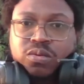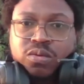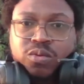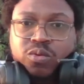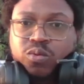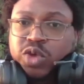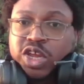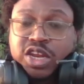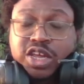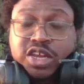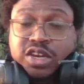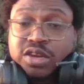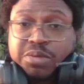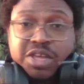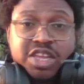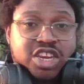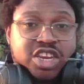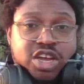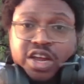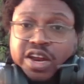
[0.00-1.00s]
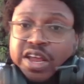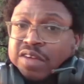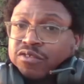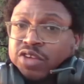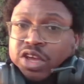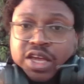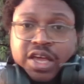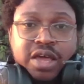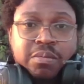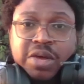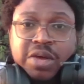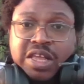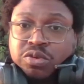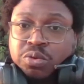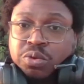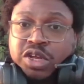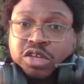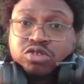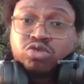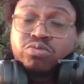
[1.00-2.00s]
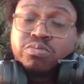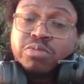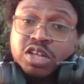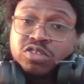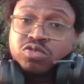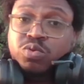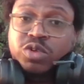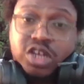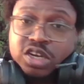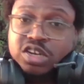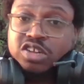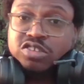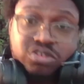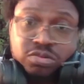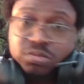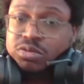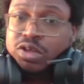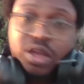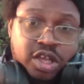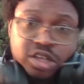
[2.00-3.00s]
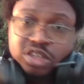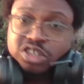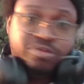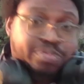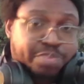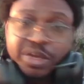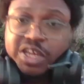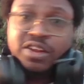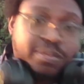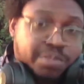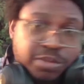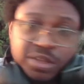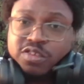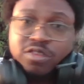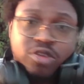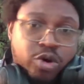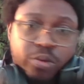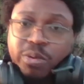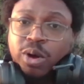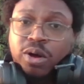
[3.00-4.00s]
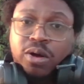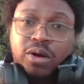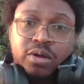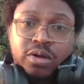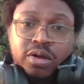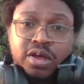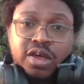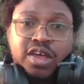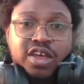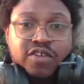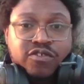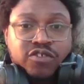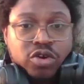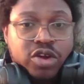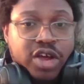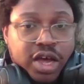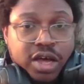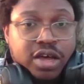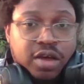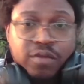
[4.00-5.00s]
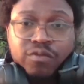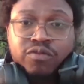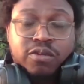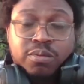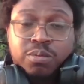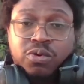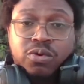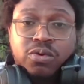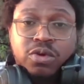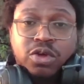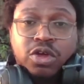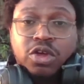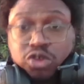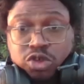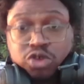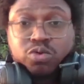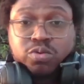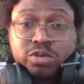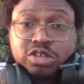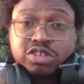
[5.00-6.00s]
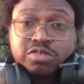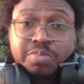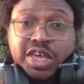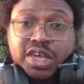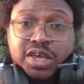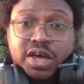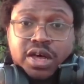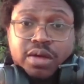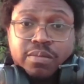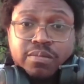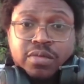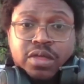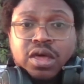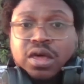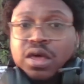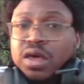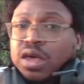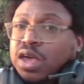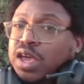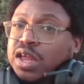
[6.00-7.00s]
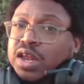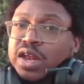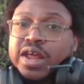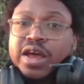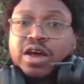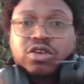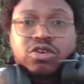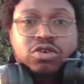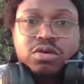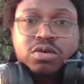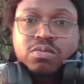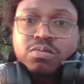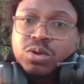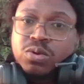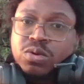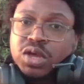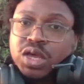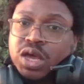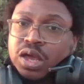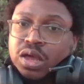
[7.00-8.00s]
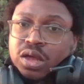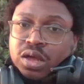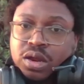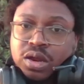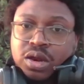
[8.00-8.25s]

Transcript: We need to be done every game by 22 minutes. We need to speed up the snowball. If you're not comfortable, you will speak up. And now you're communicating.